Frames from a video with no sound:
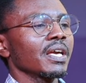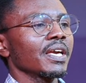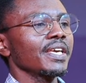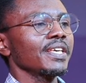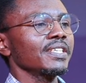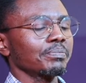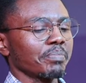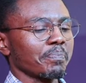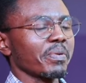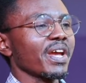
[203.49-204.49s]
he is
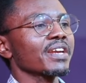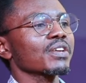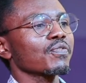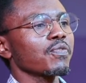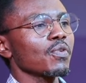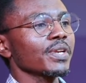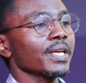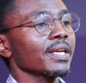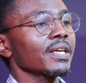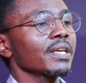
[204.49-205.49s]
preparing
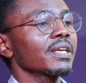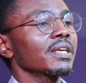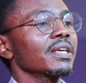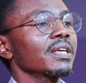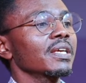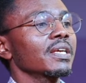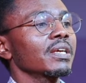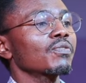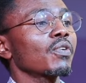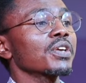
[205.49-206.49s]
food
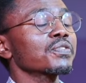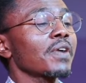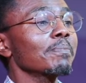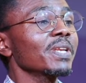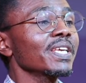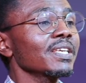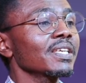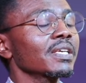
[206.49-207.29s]
for his family.